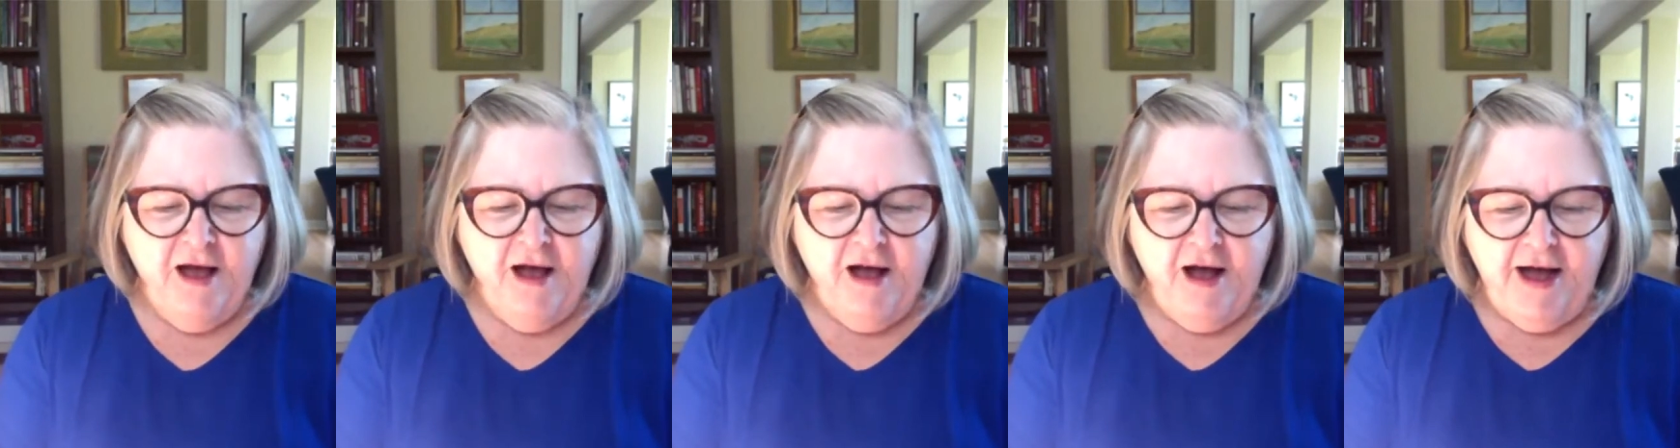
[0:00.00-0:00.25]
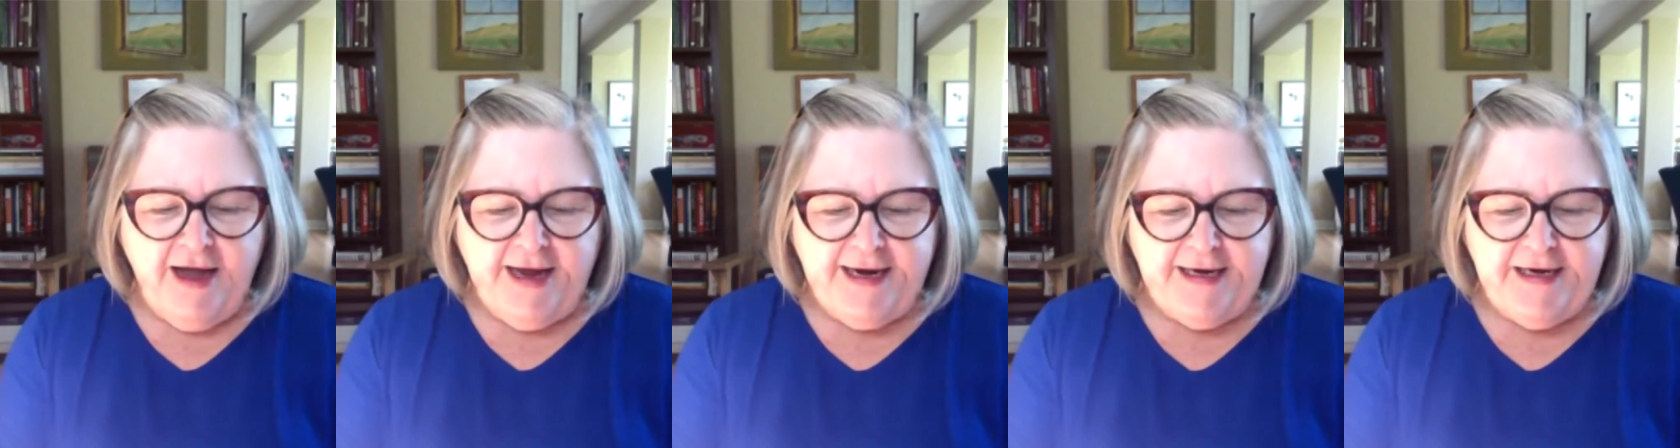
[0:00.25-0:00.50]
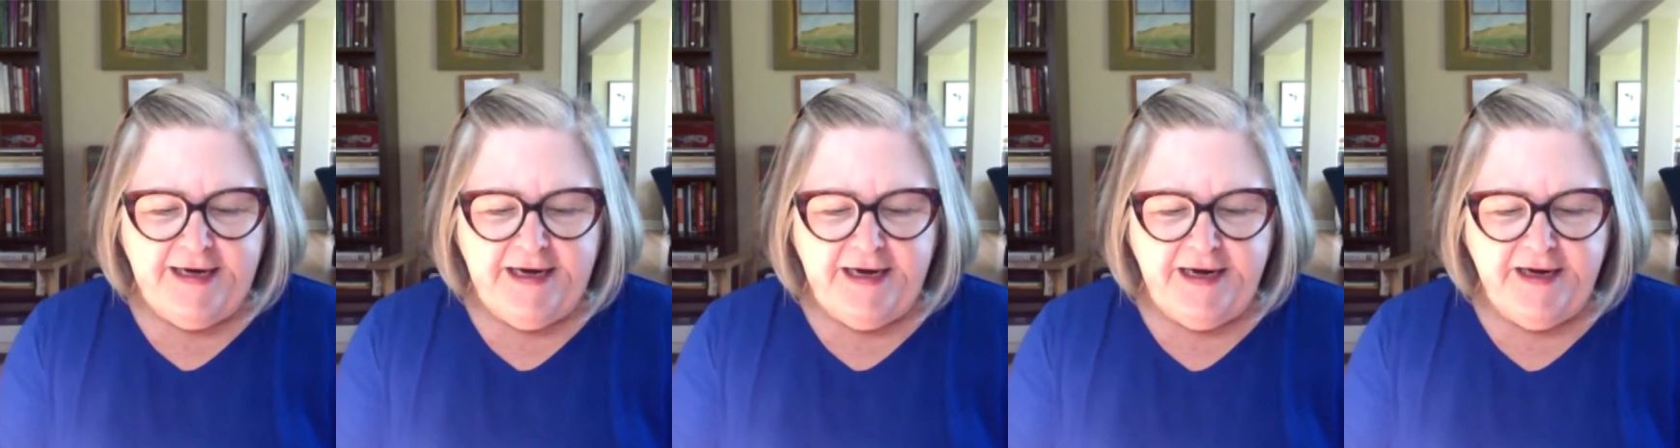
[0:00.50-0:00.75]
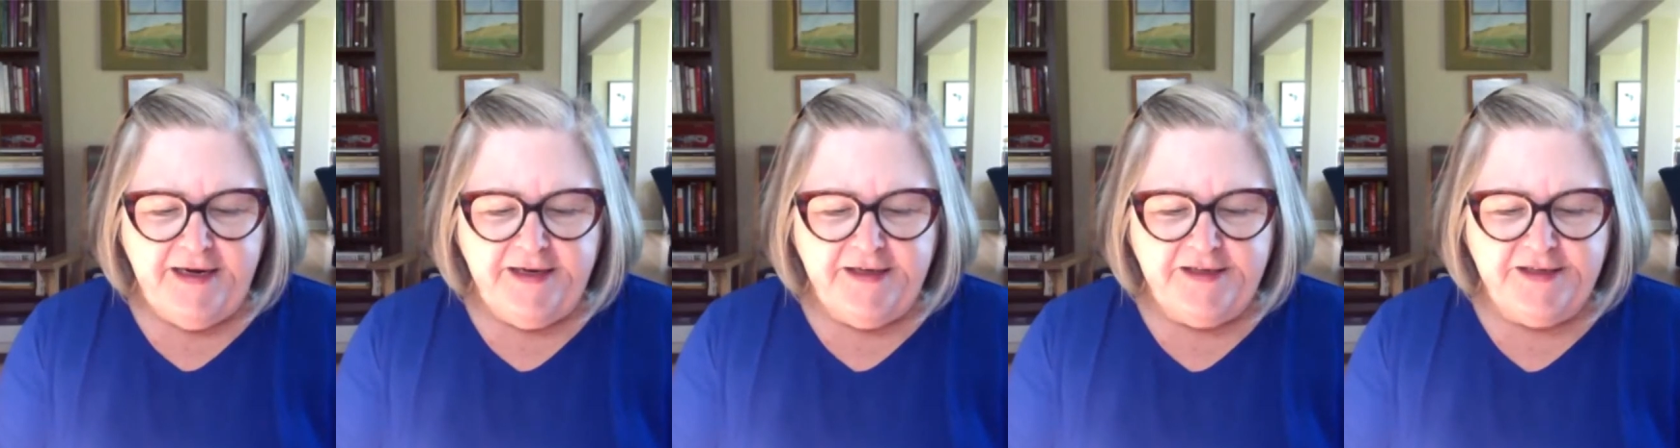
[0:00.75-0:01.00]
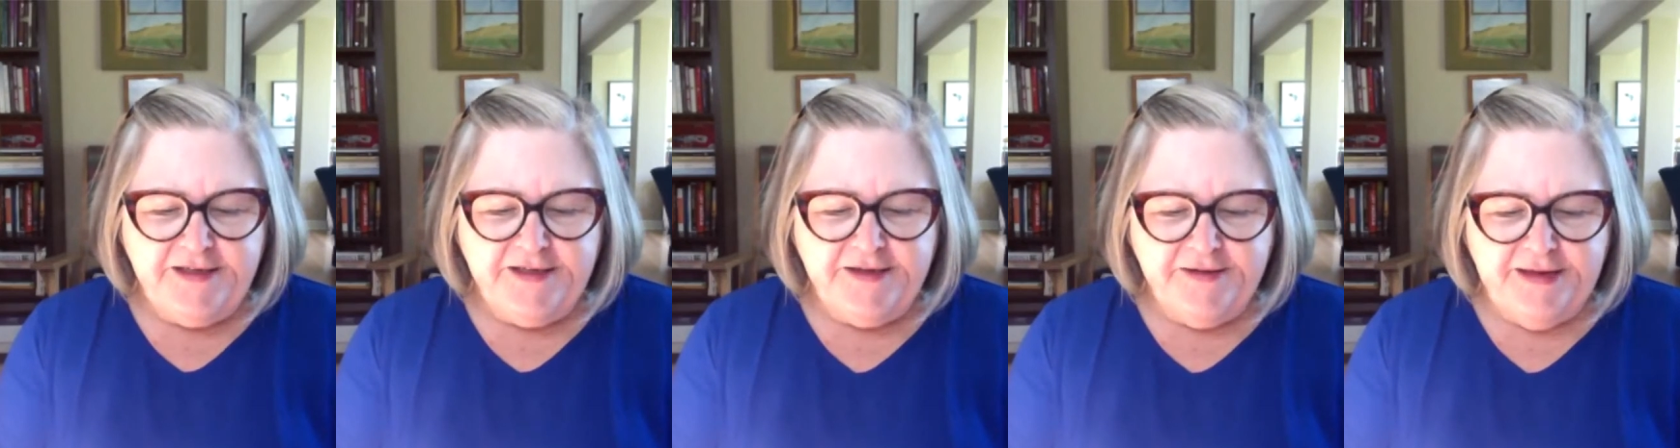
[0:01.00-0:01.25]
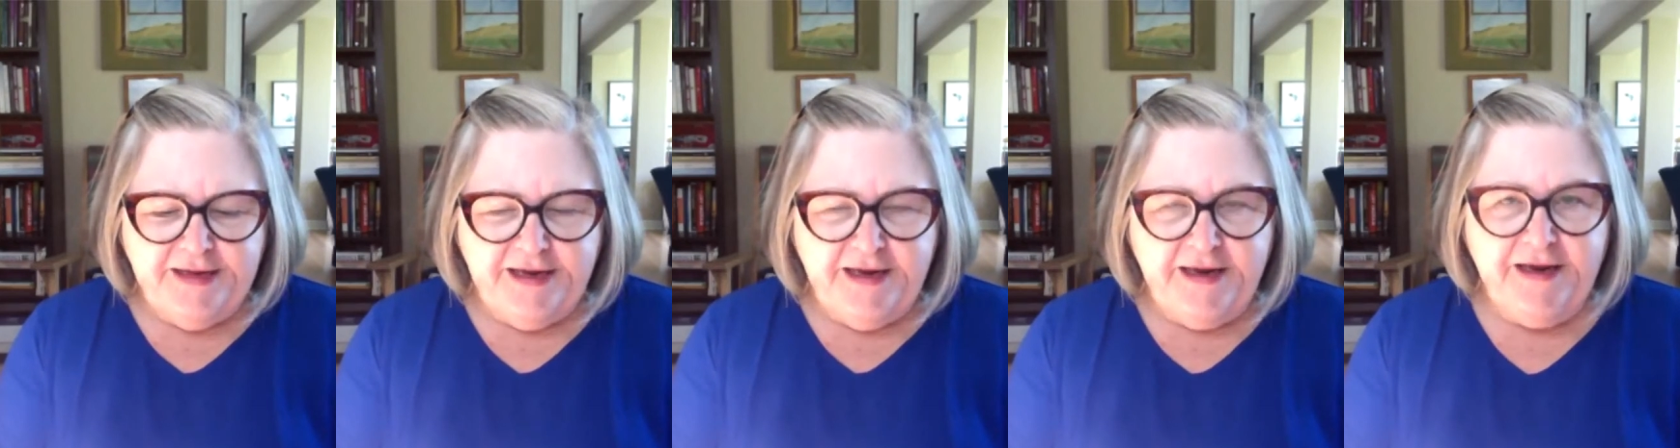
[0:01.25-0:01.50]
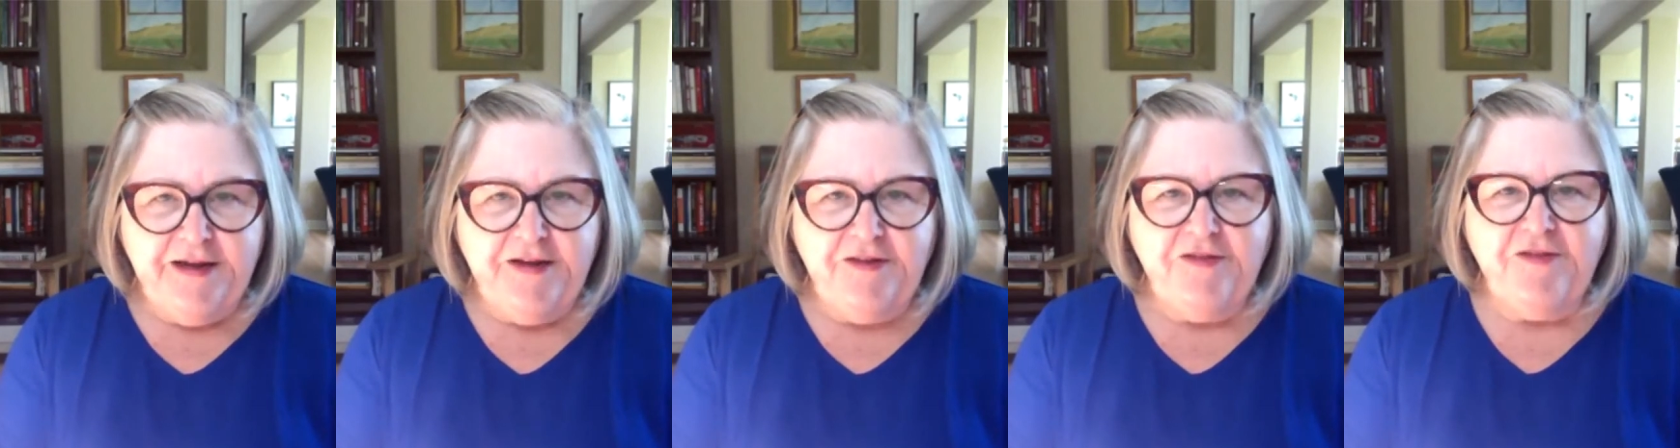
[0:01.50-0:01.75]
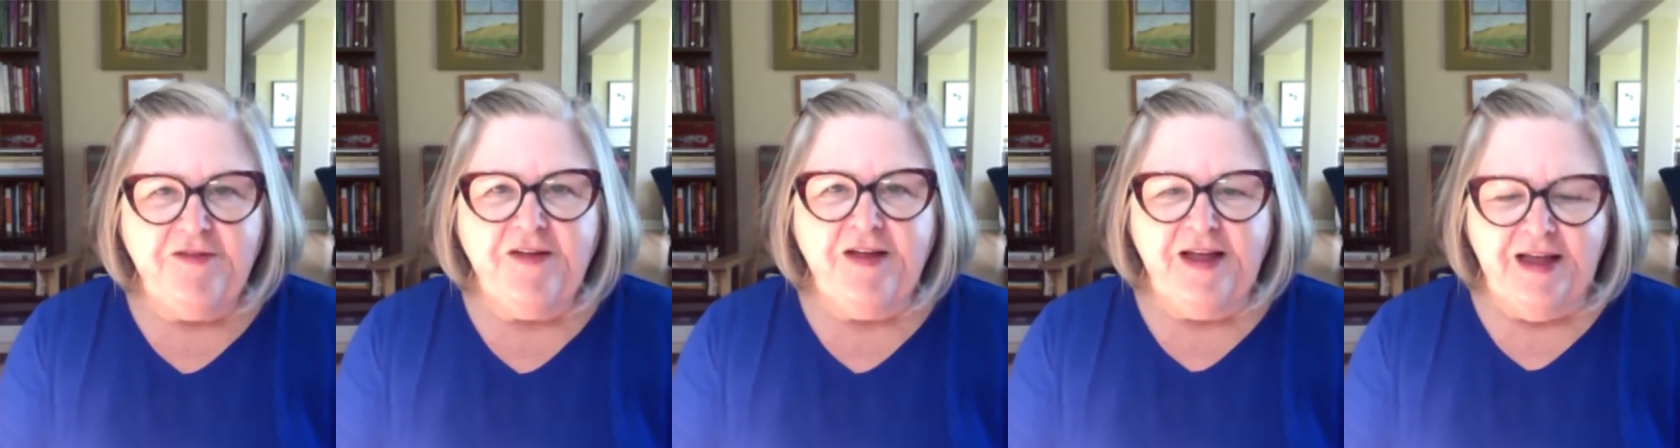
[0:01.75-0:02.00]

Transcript: I need to leave,